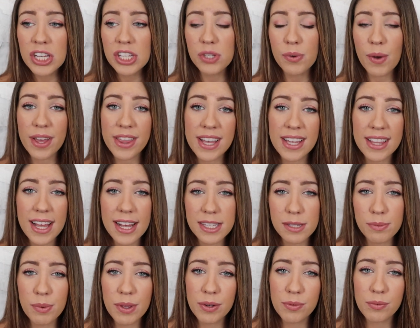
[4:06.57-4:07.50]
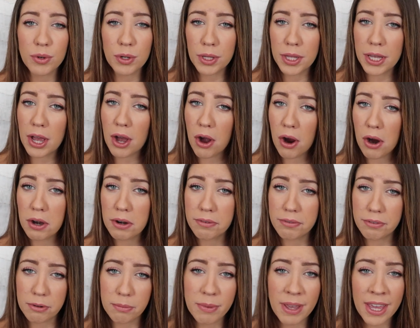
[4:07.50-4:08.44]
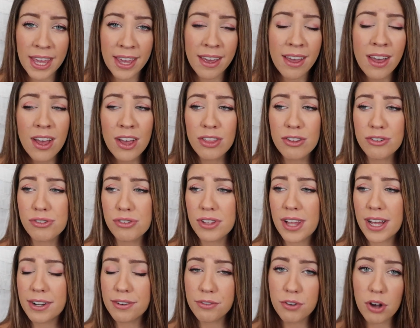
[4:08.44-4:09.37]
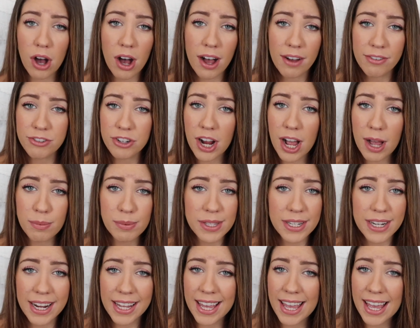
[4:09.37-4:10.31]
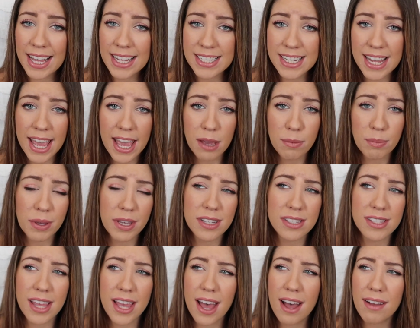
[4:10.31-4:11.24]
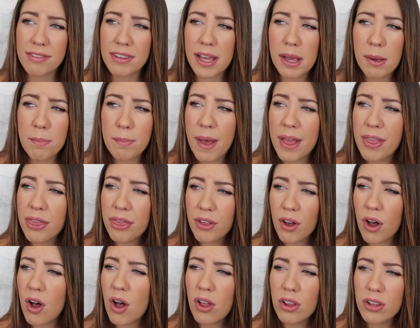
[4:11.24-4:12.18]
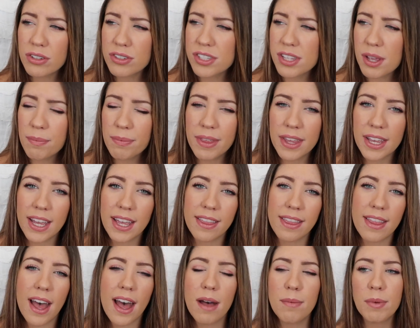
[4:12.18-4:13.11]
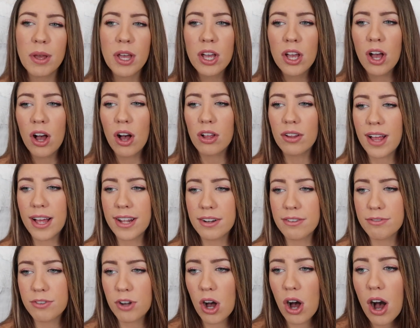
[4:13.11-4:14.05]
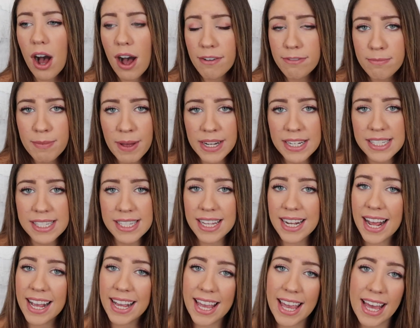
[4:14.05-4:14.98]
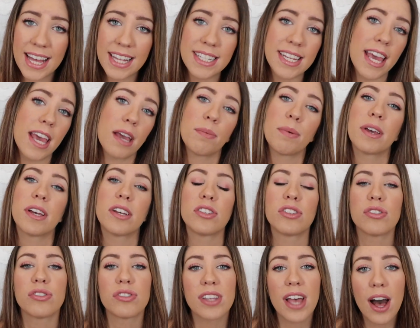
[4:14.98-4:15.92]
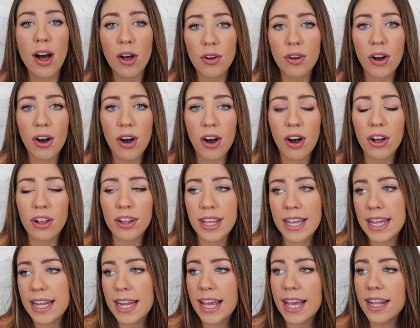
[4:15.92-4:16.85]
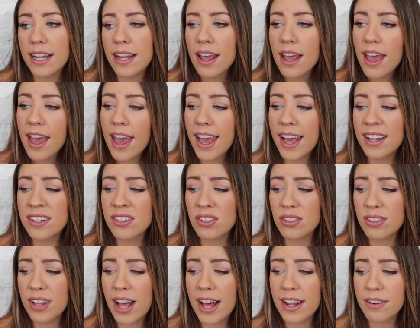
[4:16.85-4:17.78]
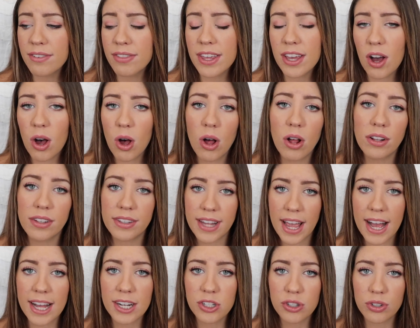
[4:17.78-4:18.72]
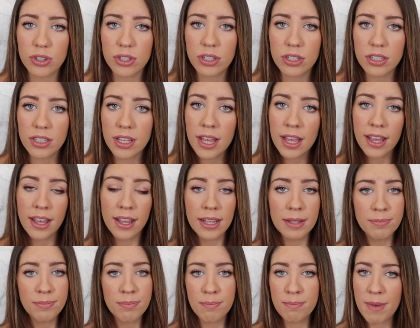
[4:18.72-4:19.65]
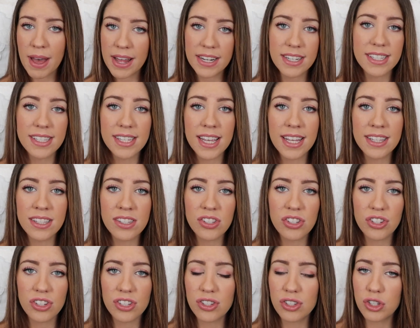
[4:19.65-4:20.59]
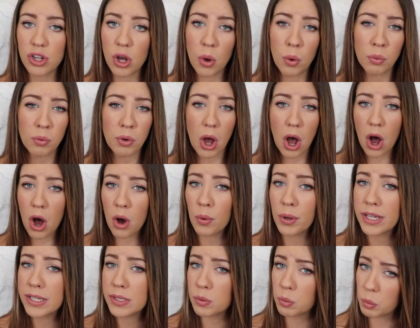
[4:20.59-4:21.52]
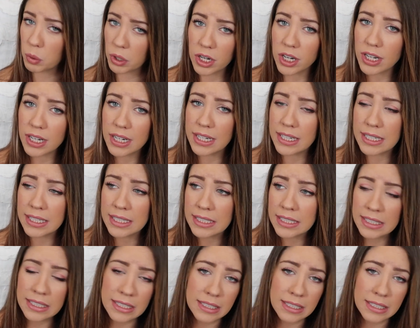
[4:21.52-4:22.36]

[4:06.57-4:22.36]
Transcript: So I think that's been really hard for me. There's a lot of cough drops that I can't take because they have like menthol or something in them. A lot of cough medicine I can't take because there's alcohol in it. And a lot of the all natural medicines just don't always work.